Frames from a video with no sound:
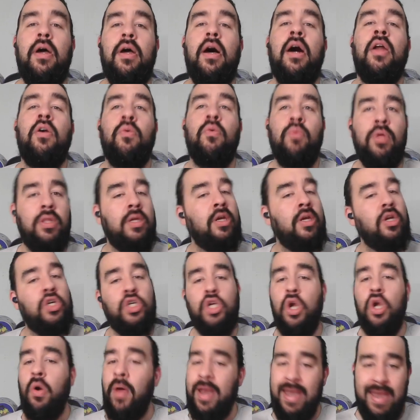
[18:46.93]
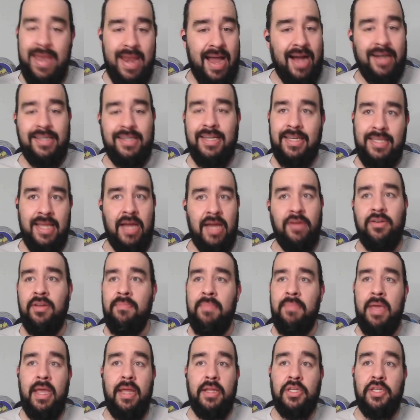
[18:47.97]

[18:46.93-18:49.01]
on a really good show and knocked it down to me.